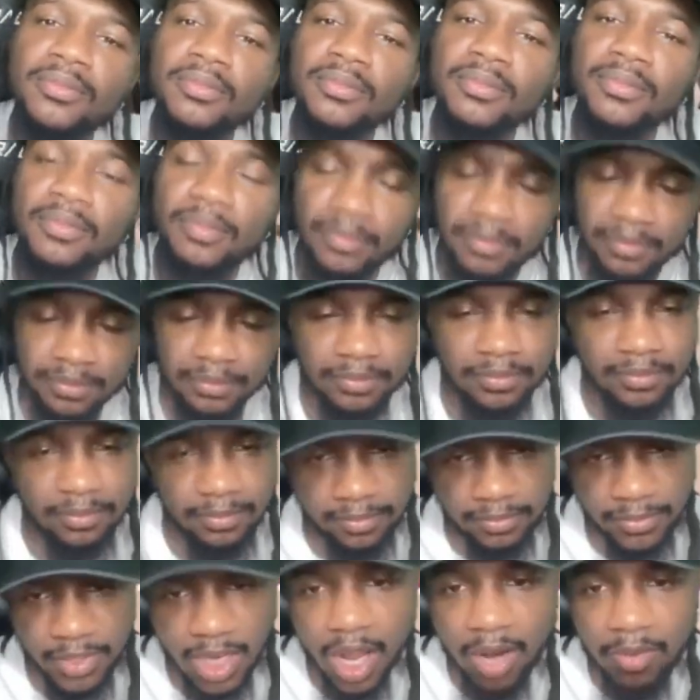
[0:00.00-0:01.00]
Brick the
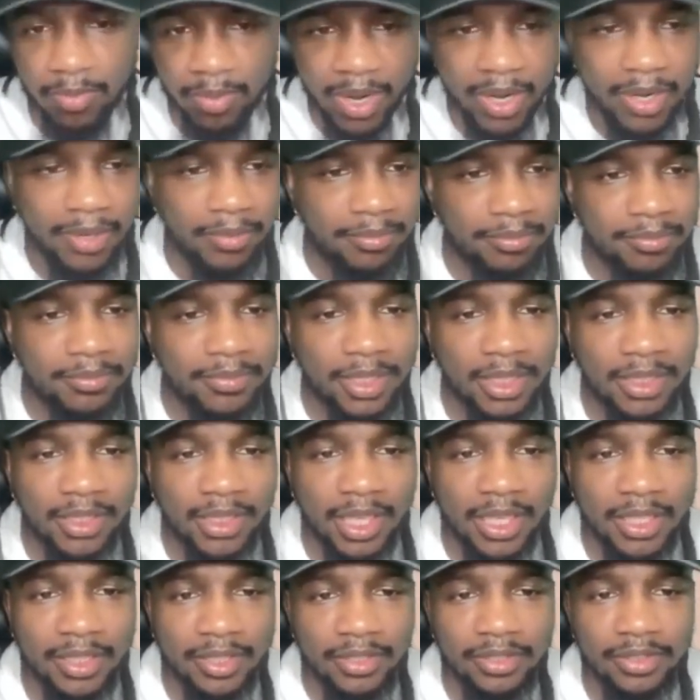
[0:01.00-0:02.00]
shot. All right.
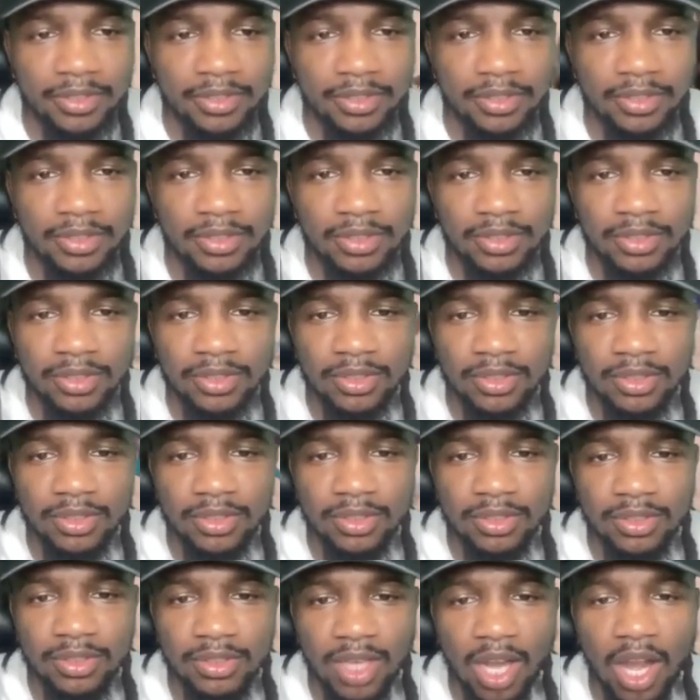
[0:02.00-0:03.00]
Thank you.
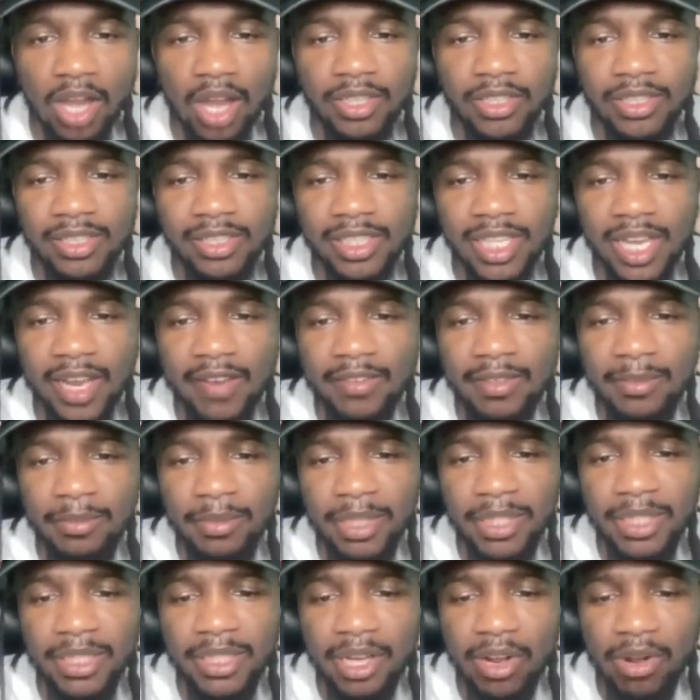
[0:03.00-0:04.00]
Oh, he saved it,
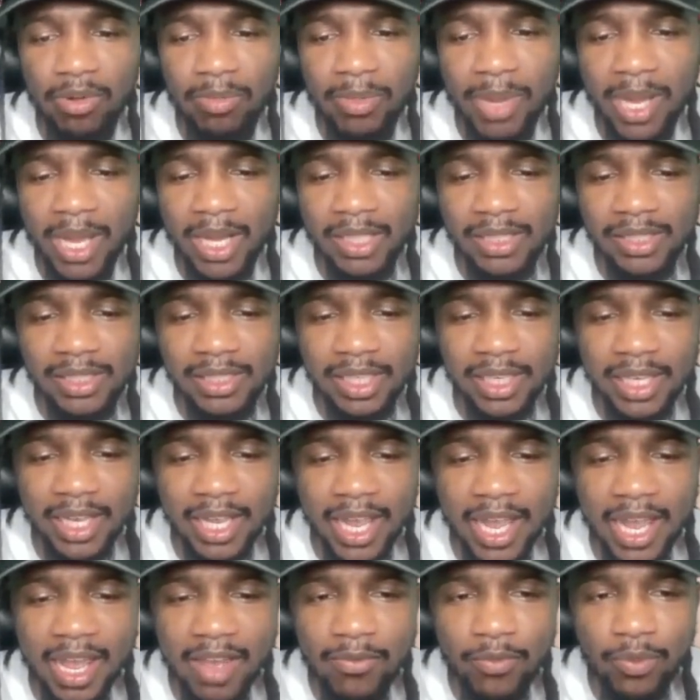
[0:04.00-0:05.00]
but it don't matter.
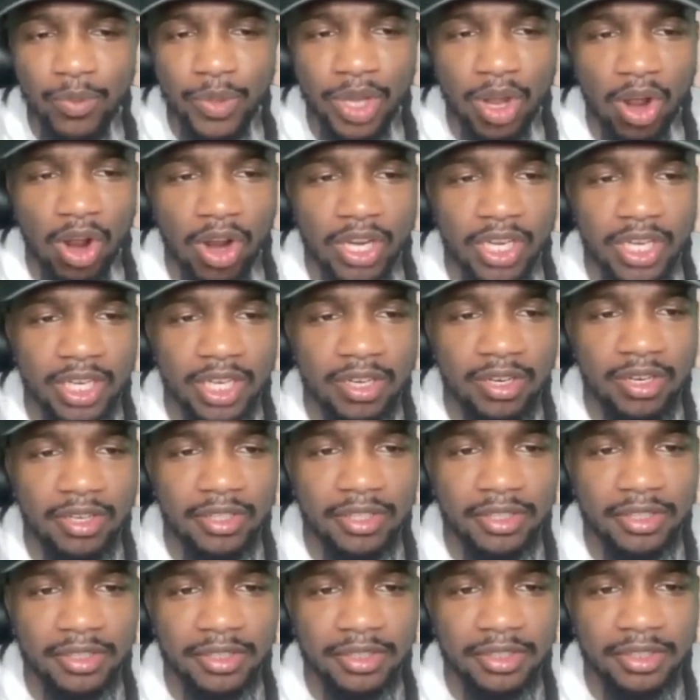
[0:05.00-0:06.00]
Second half, we are here.
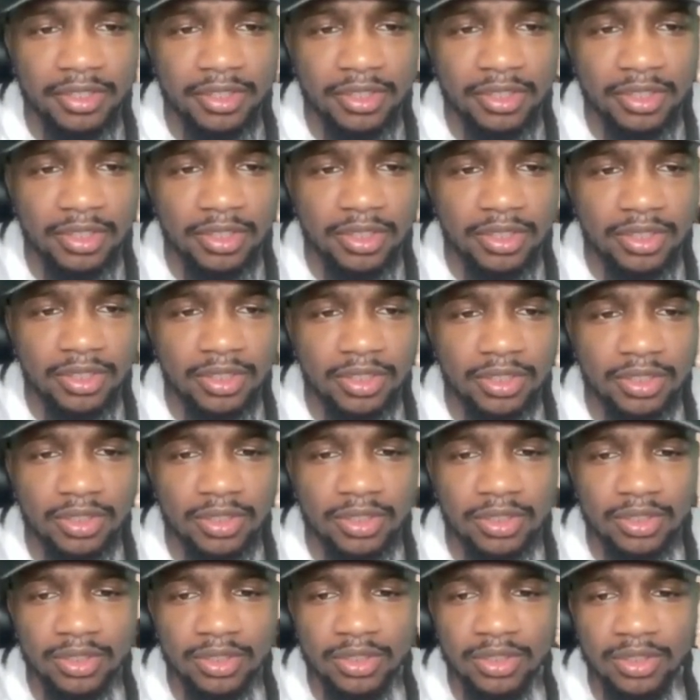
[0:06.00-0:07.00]
Hawks
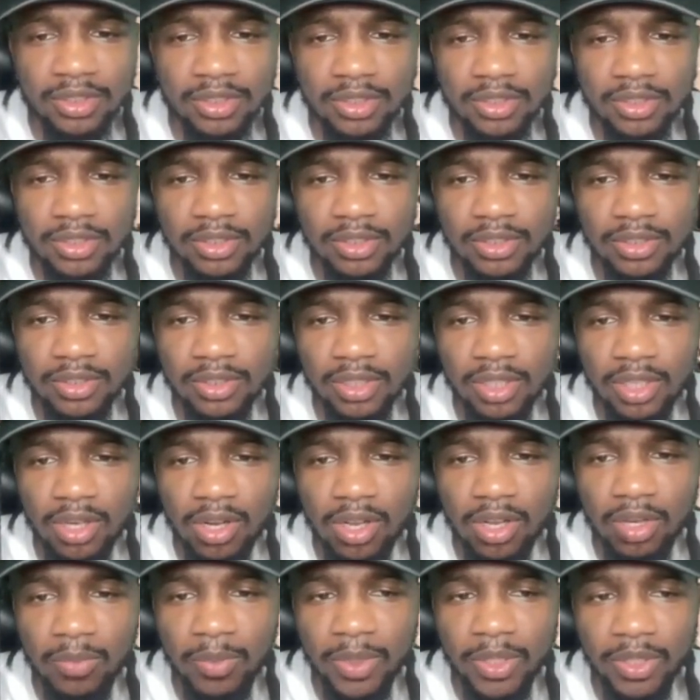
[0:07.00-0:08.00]
on the attack.
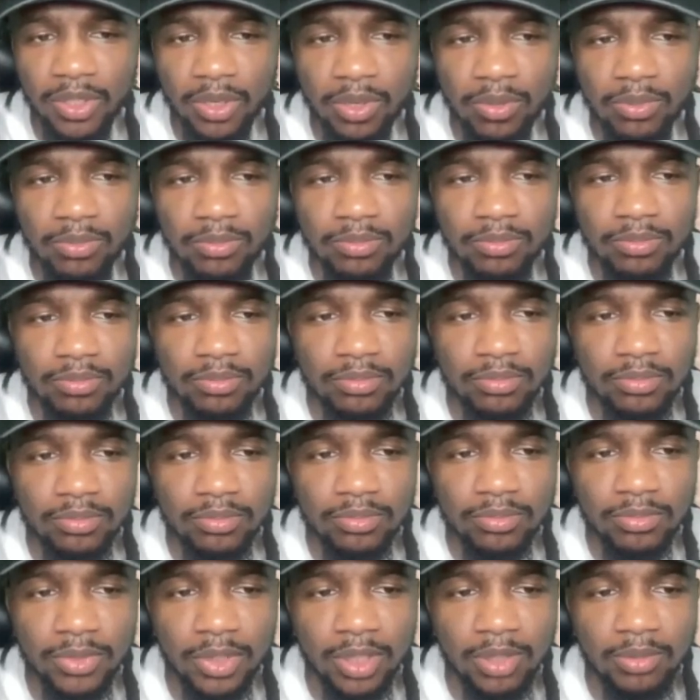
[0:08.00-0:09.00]
All the way. Nope.
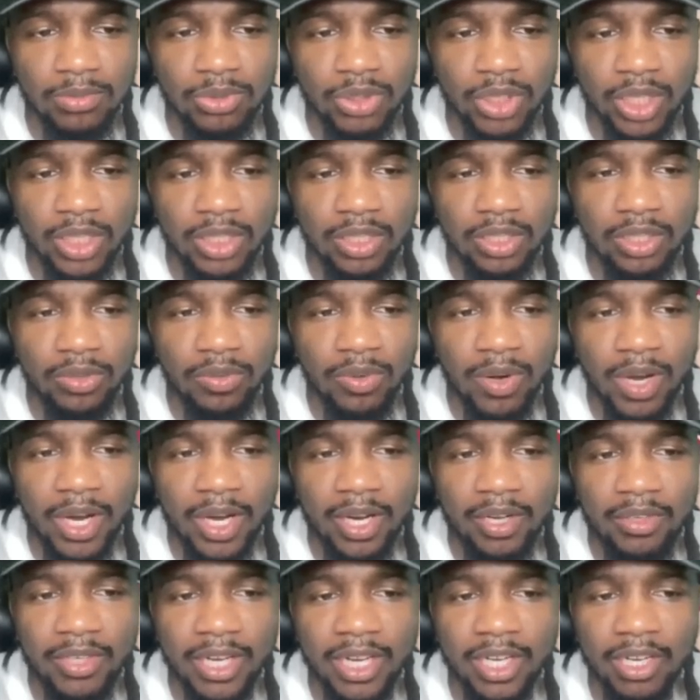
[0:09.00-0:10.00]
Oh, Trae, look
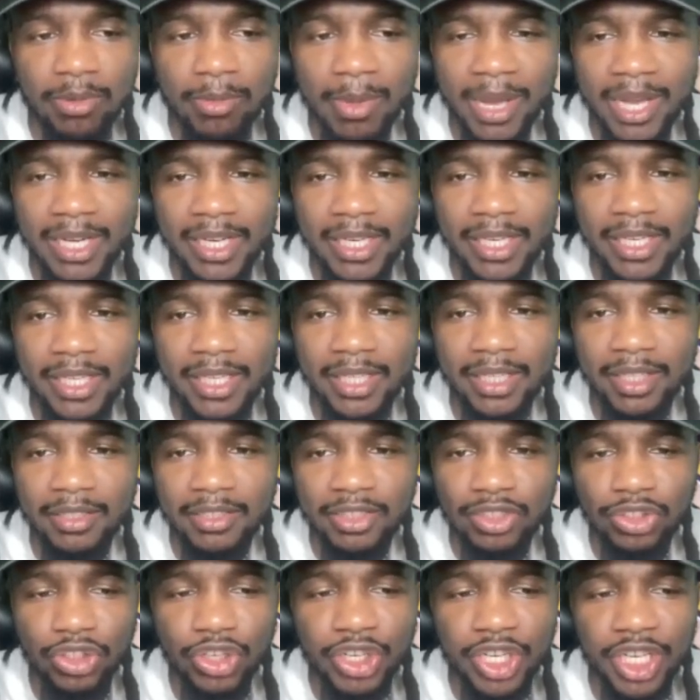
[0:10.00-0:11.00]
around. Ain't nobody there.
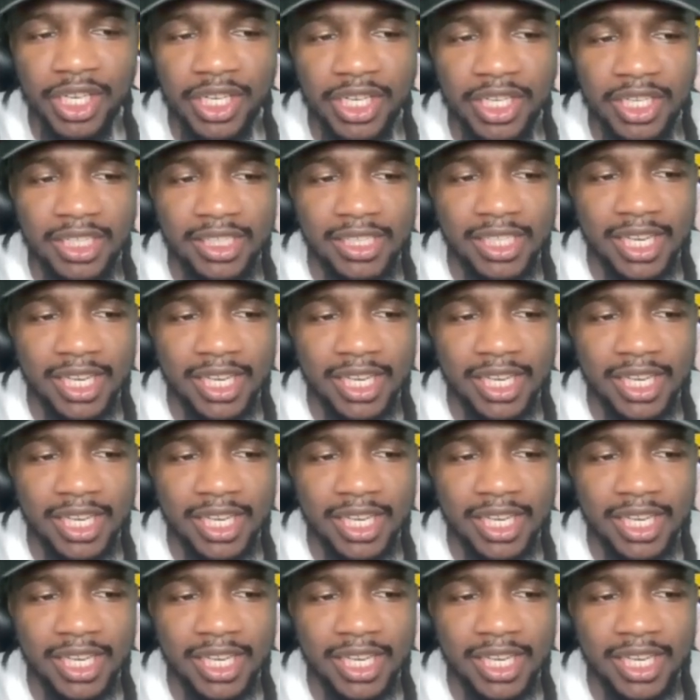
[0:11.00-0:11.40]
Three.